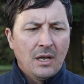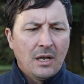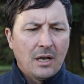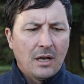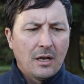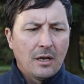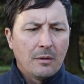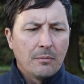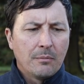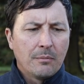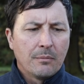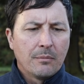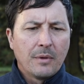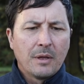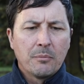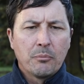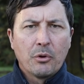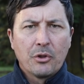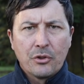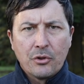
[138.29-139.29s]
um,
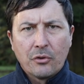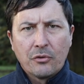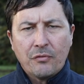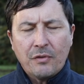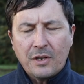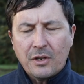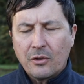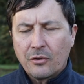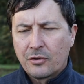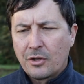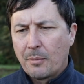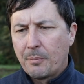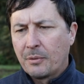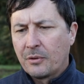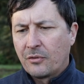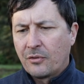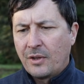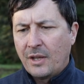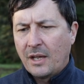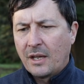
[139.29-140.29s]
and put those videos up
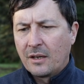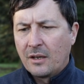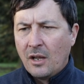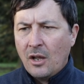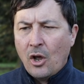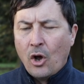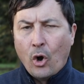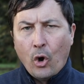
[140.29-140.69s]
instead,